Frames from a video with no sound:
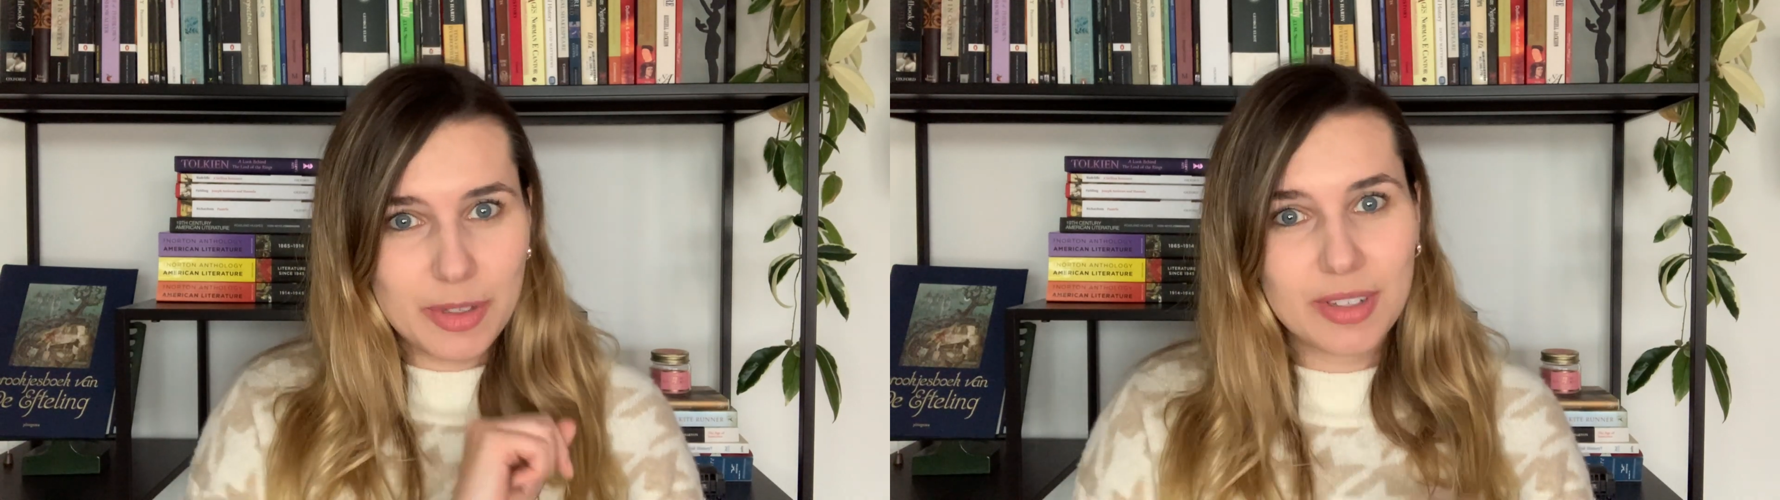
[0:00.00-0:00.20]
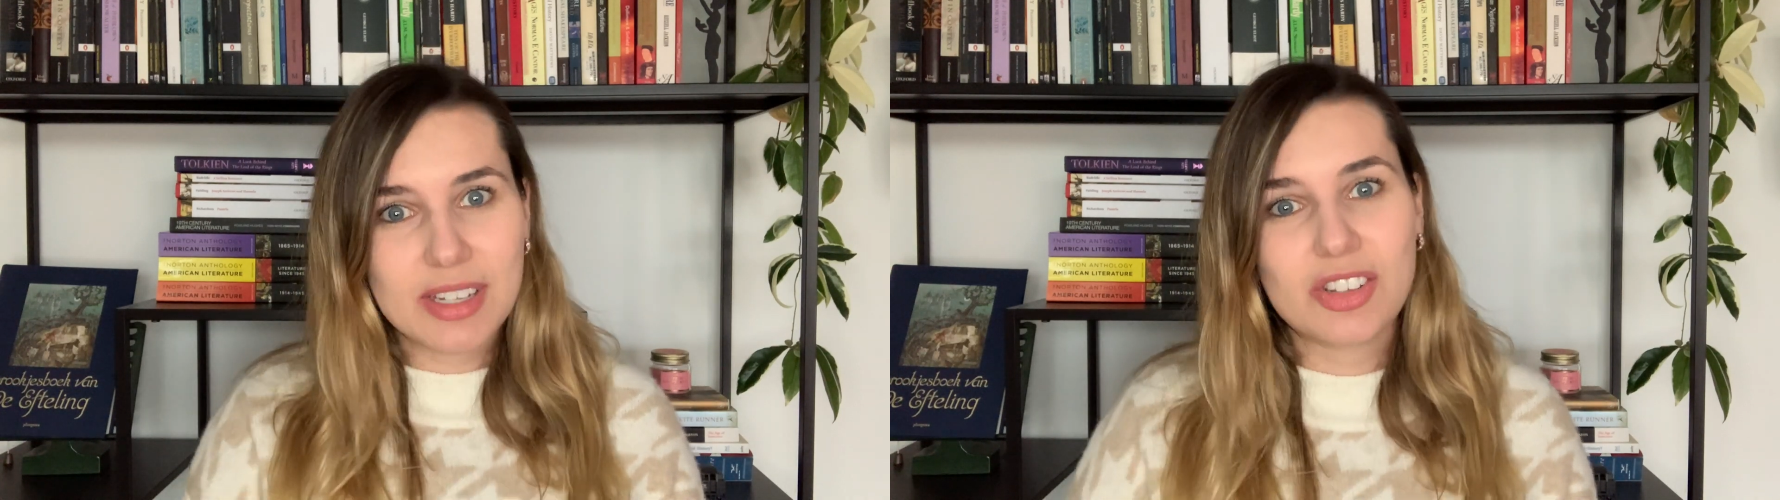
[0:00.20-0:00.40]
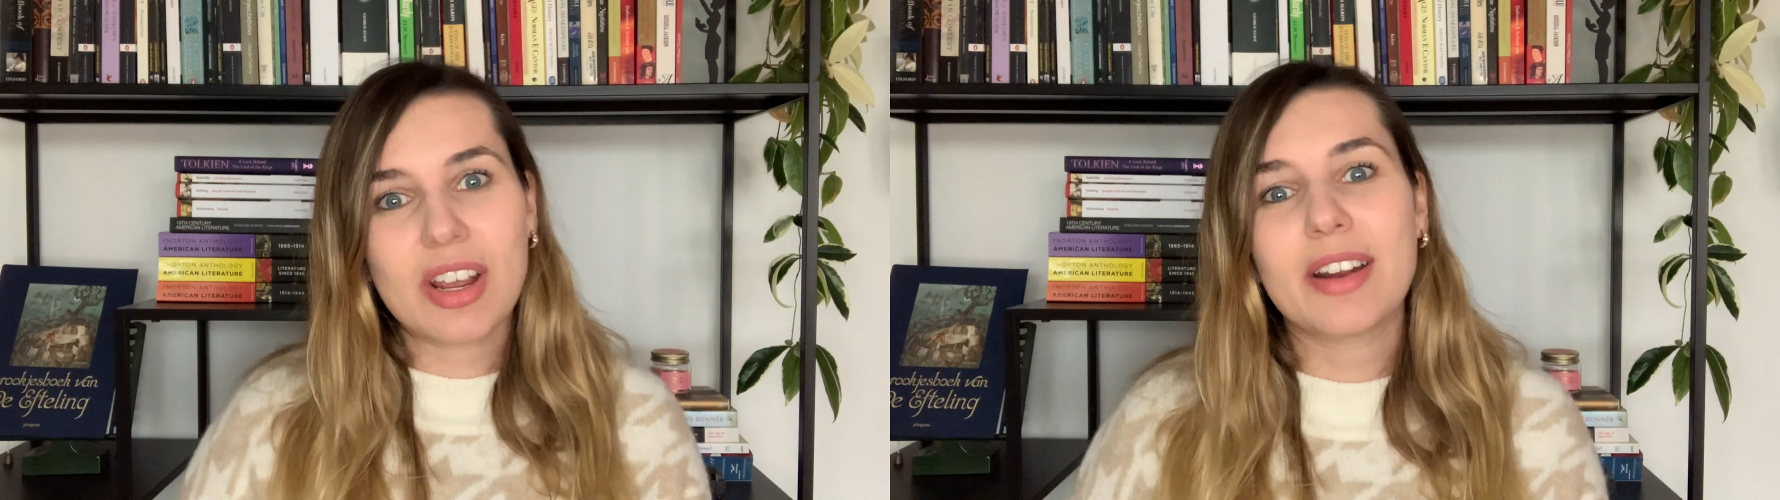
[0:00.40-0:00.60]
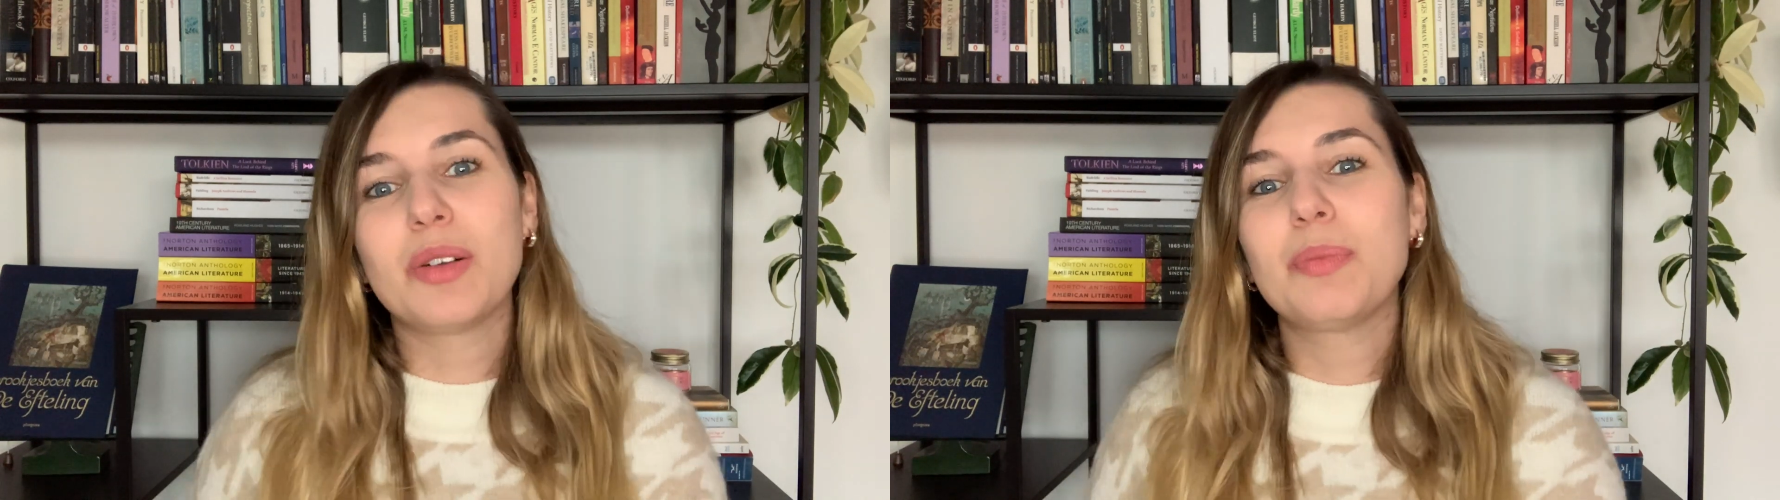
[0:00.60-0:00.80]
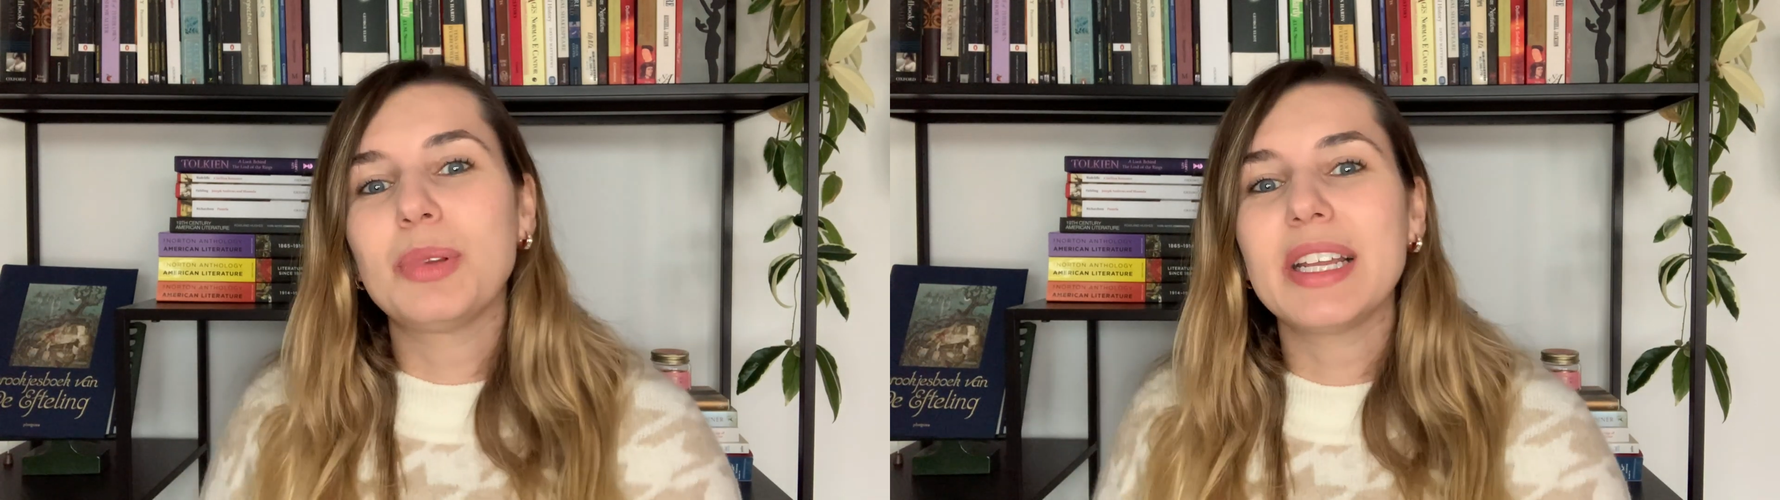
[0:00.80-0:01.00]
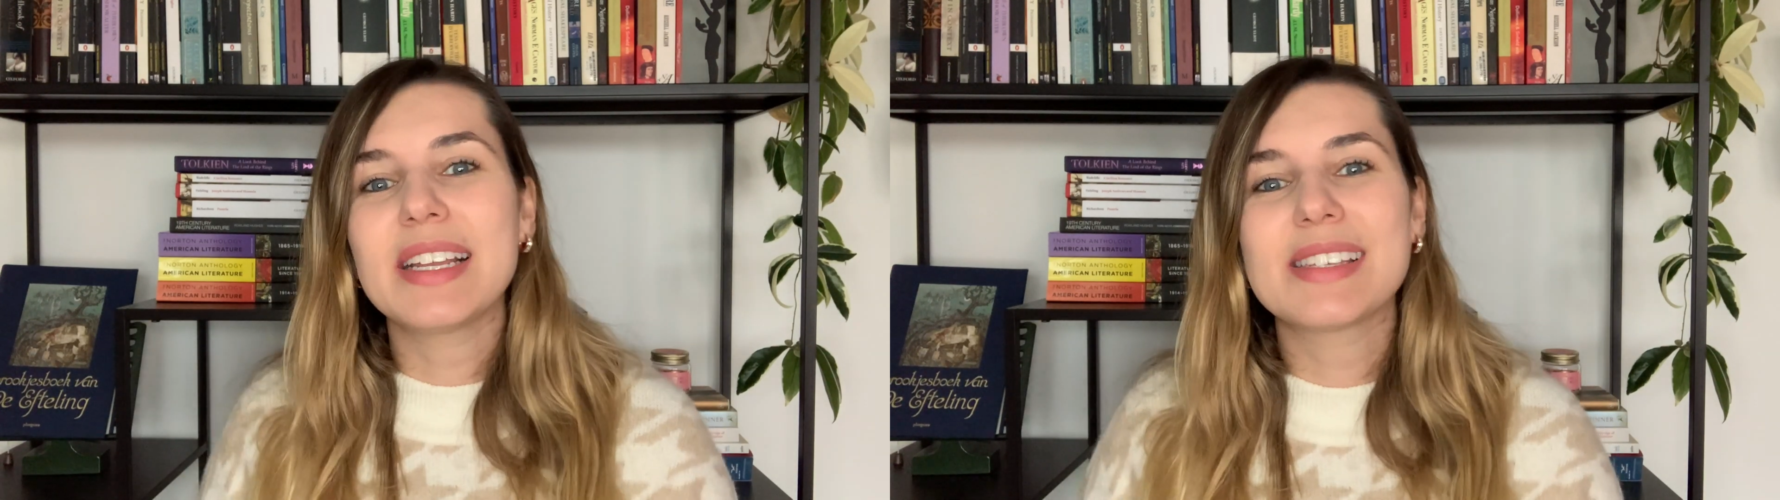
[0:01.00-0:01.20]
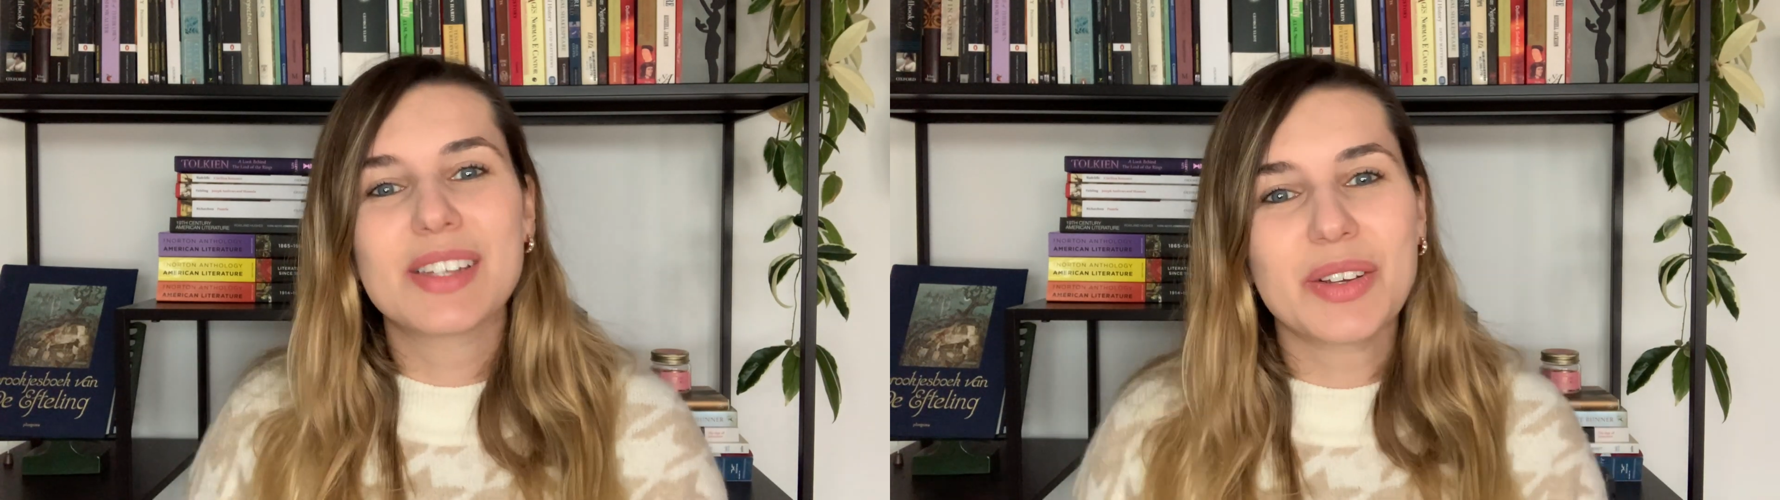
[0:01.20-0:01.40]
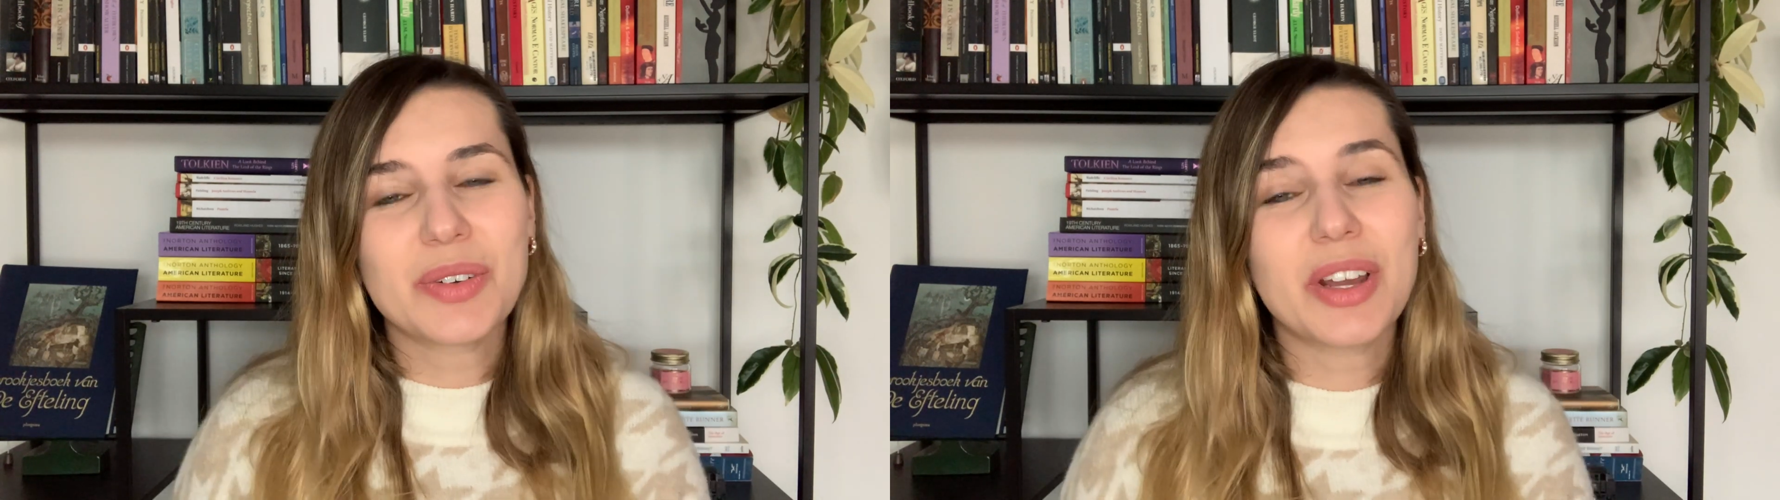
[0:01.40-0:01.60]
to this channel, please
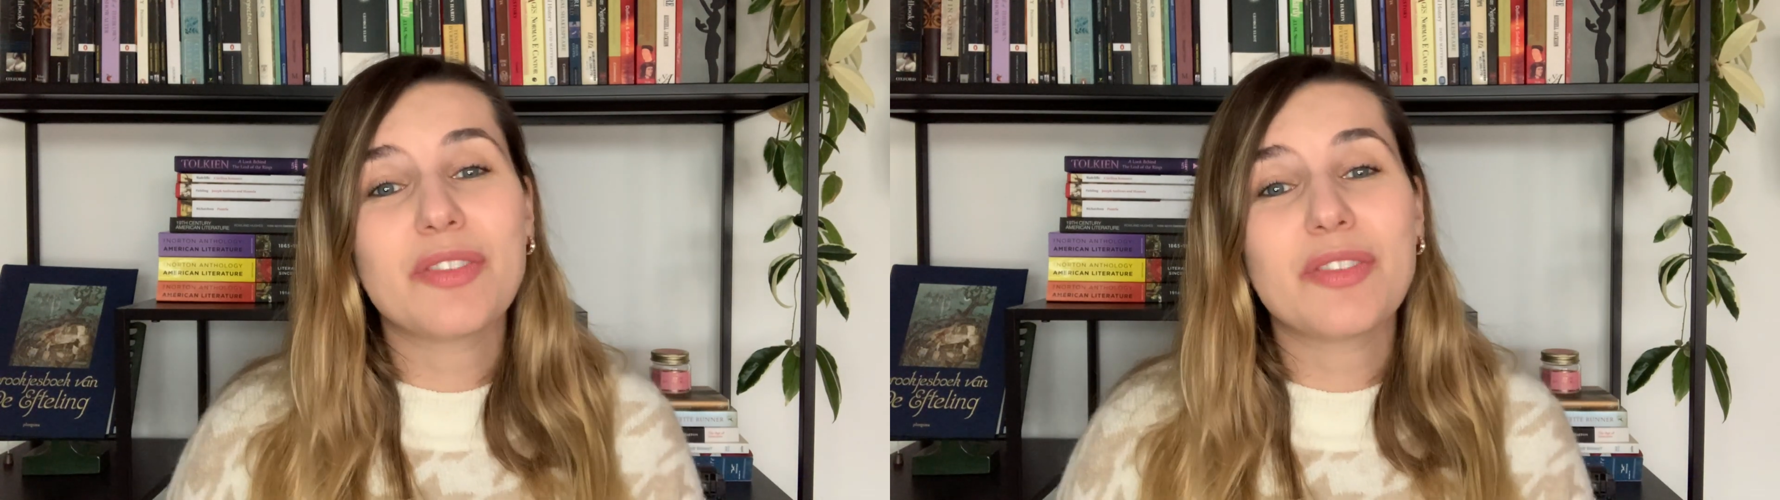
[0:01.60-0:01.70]
do.